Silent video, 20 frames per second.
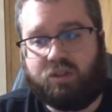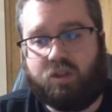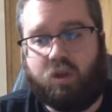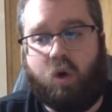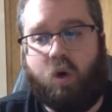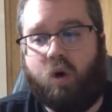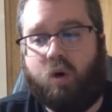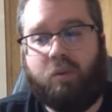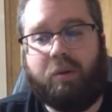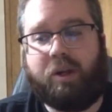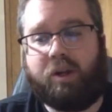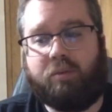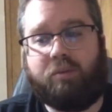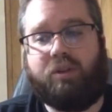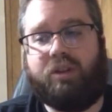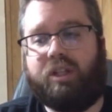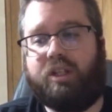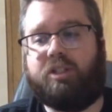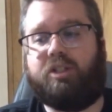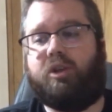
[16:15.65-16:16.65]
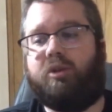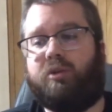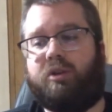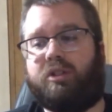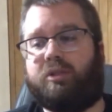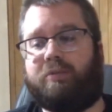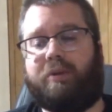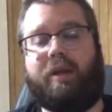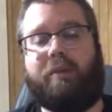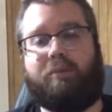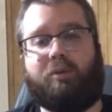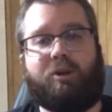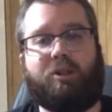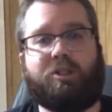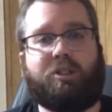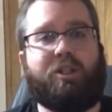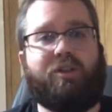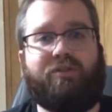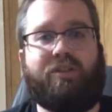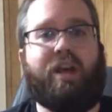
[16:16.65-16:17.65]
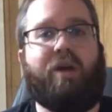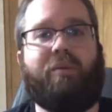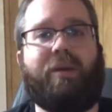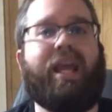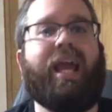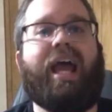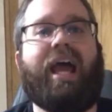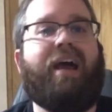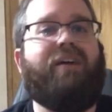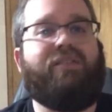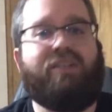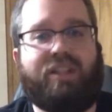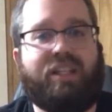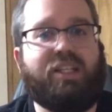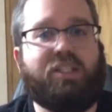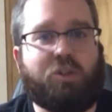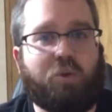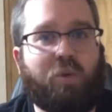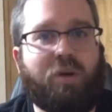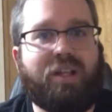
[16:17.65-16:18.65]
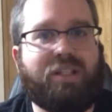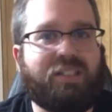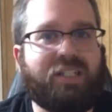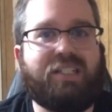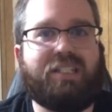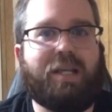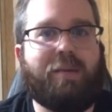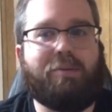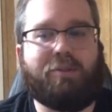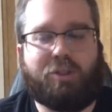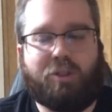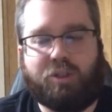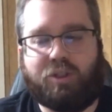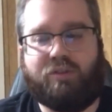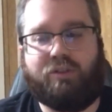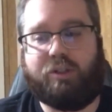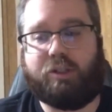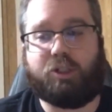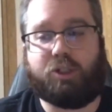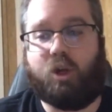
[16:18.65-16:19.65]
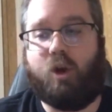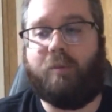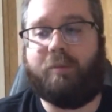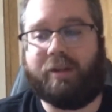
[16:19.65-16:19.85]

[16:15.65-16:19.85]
all we can really do is be appreciative that we have at least 26 episodes of this show.